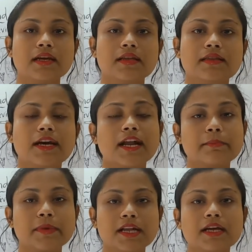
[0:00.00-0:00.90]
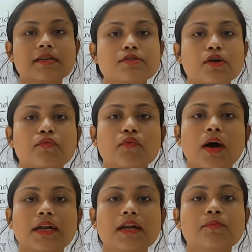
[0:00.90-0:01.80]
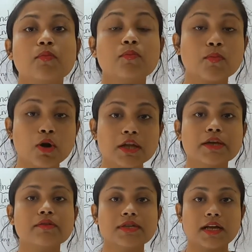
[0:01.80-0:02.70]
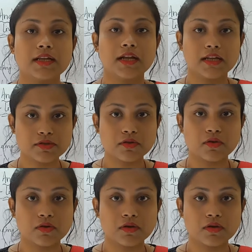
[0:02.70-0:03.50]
there are millions of water molecules are there, yes or no?